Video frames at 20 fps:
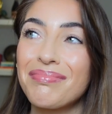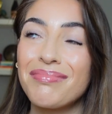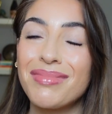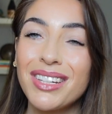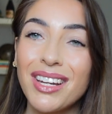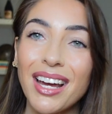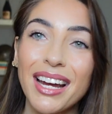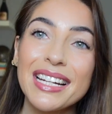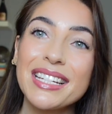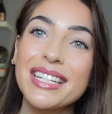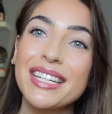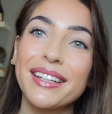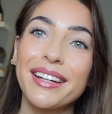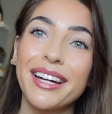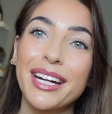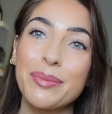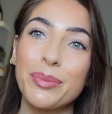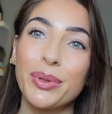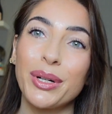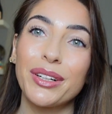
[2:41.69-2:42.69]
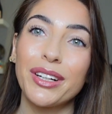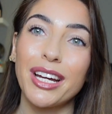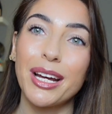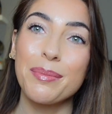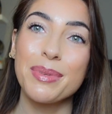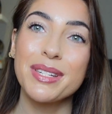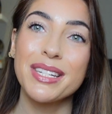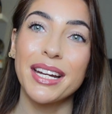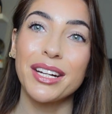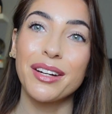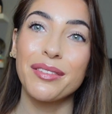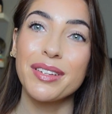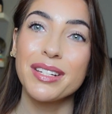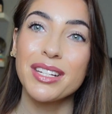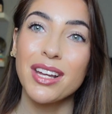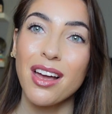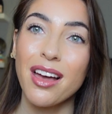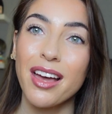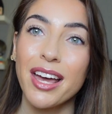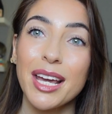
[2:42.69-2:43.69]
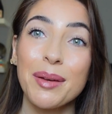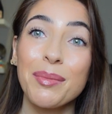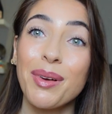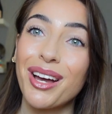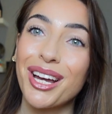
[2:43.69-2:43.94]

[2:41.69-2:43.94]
99.9% of the time,